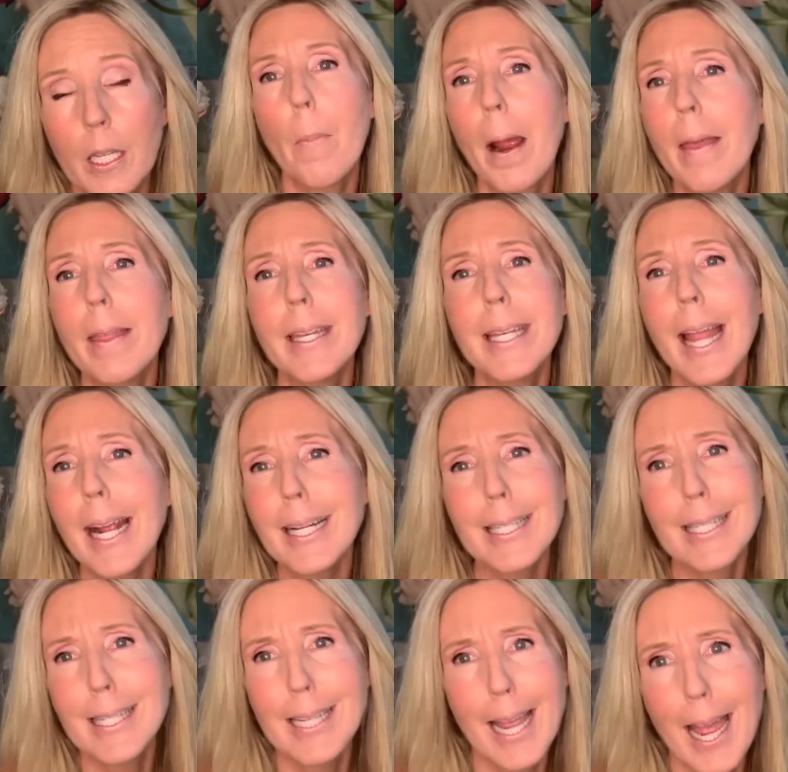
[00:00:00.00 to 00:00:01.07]
By the next
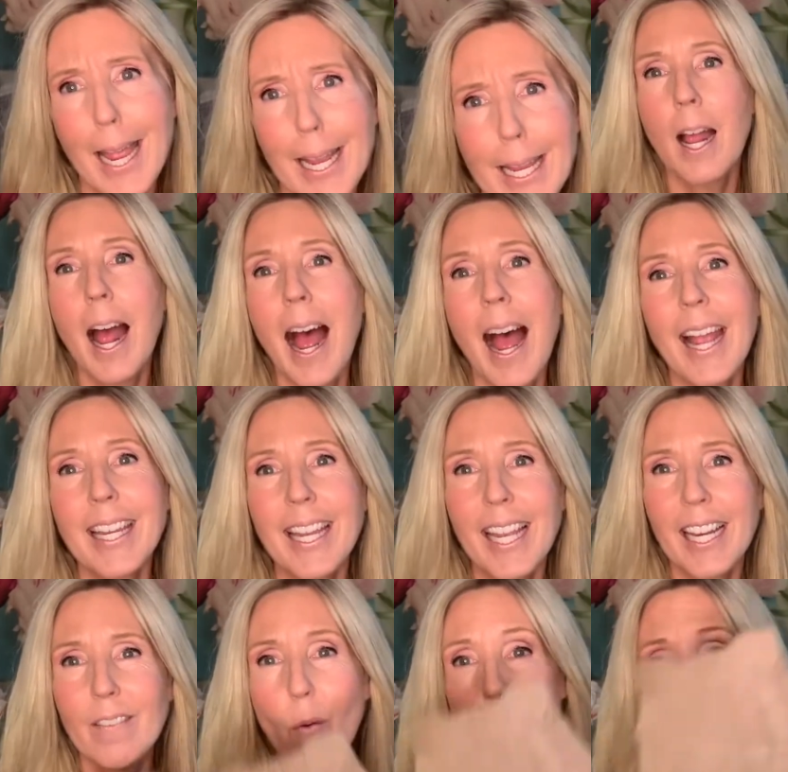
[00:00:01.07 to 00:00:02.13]
day, I can't
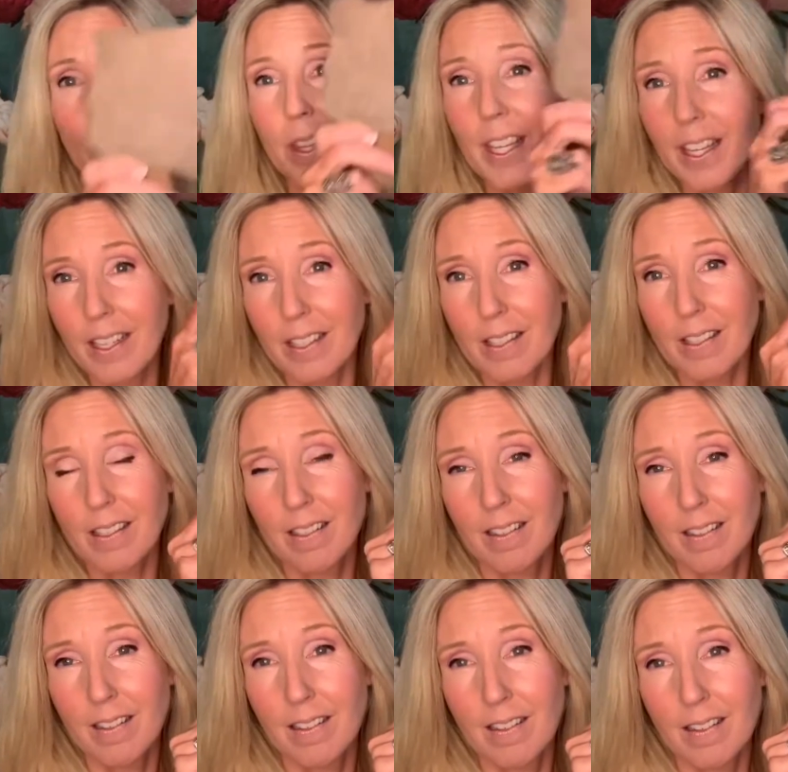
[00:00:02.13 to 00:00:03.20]
even wear these.
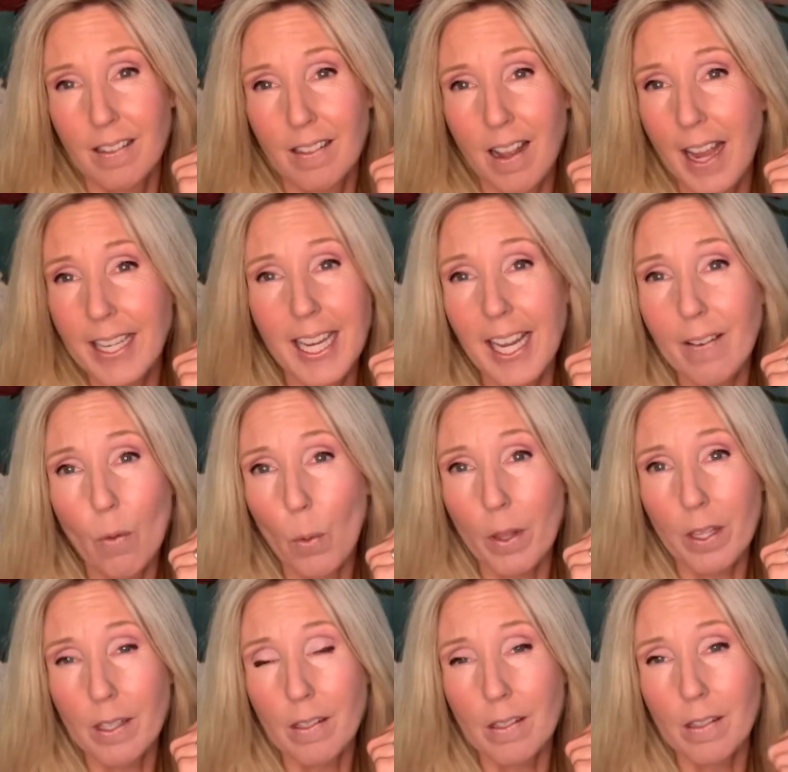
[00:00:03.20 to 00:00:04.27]
I can't even wear
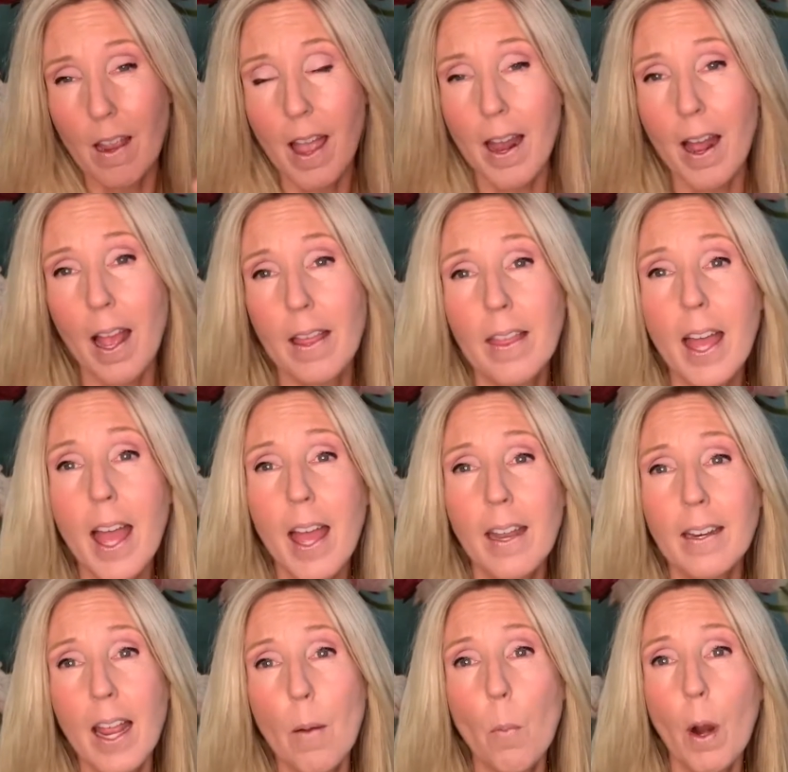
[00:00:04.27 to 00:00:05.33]
these. And I
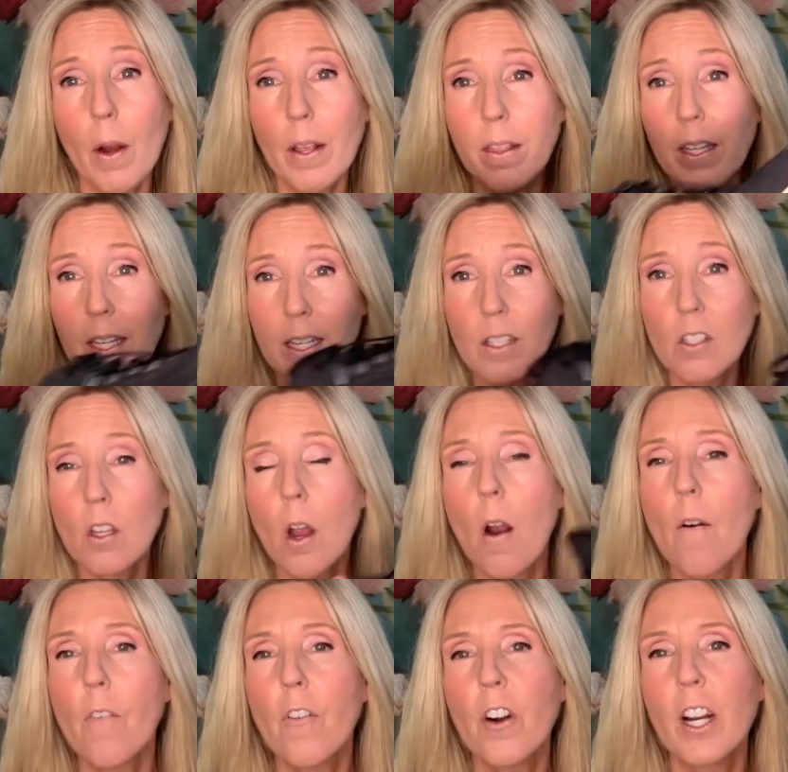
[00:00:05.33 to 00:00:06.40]
then am wearing these
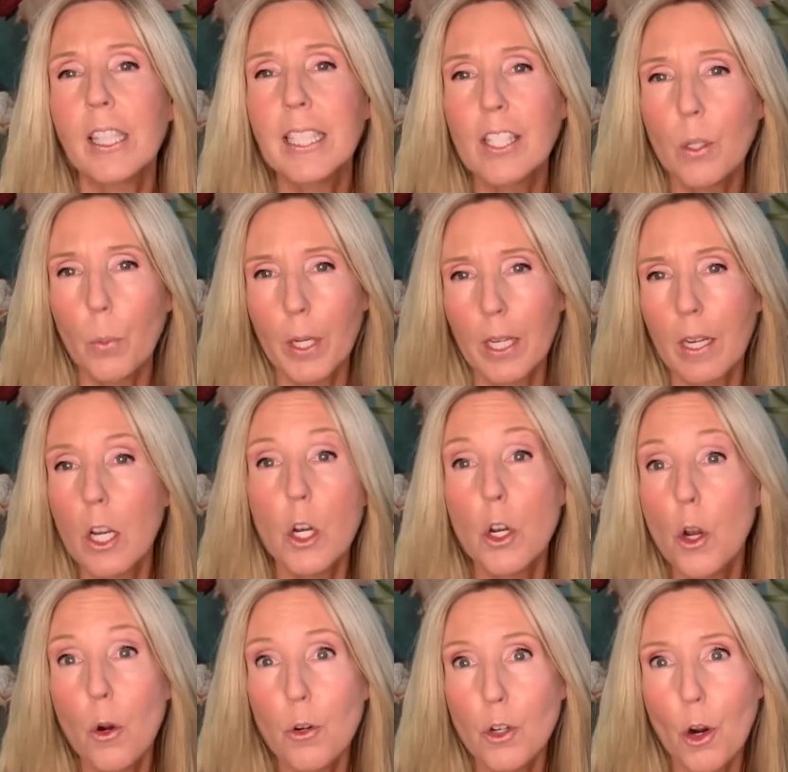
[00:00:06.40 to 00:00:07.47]
for at least a week,
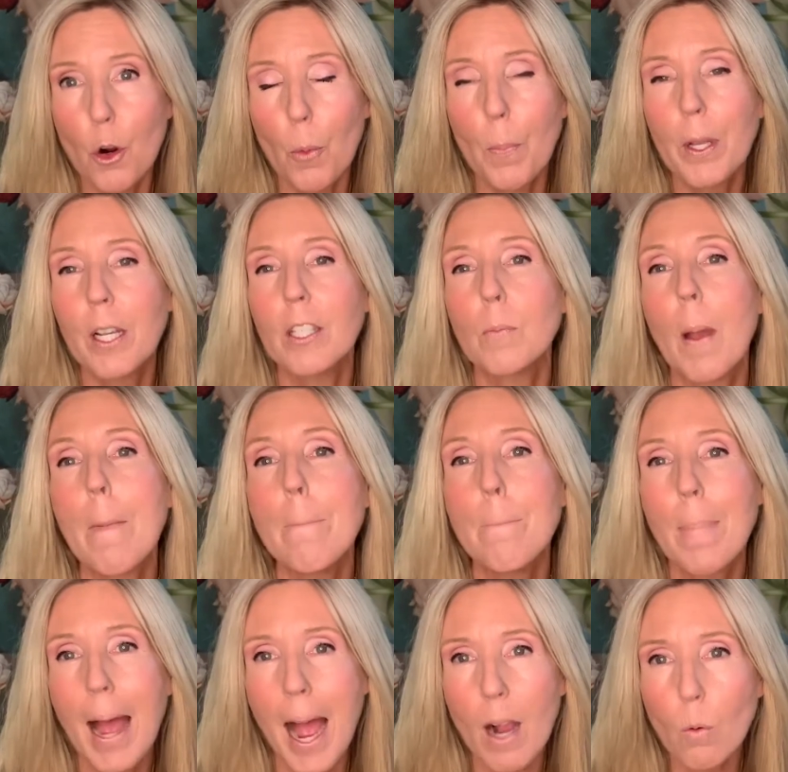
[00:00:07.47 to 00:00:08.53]
no joke, because my
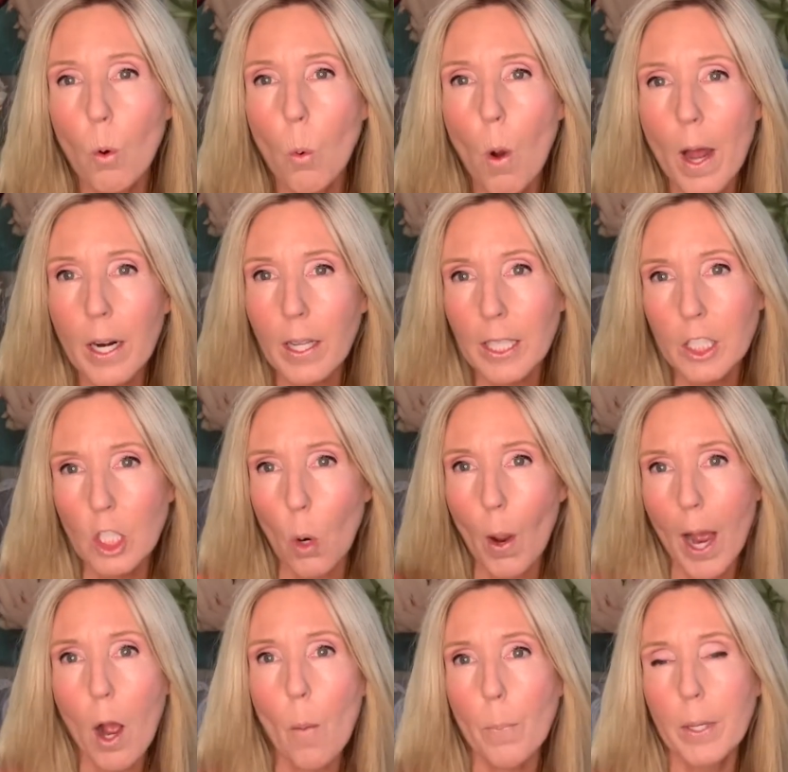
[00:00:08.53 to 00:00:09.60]
back will wanna like go
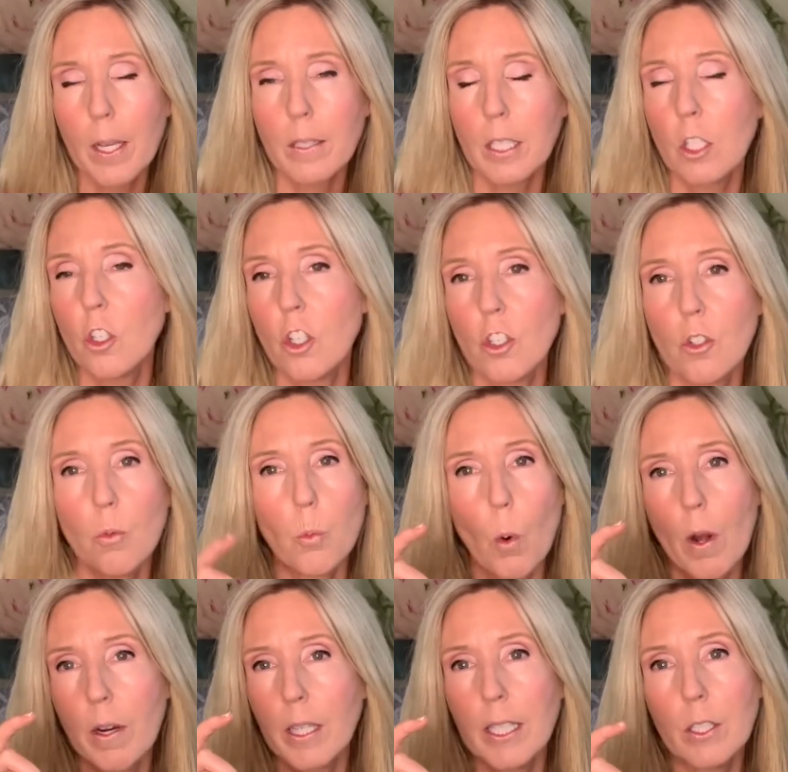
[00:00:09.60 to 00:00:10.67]
out because I just was
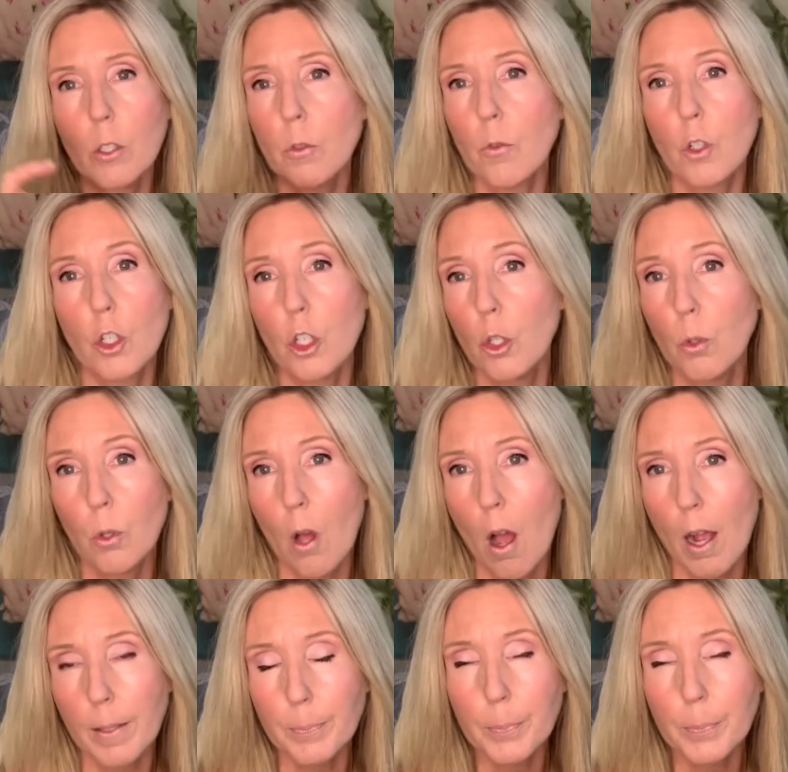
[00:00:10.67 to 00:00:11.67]
wearing heels for too long.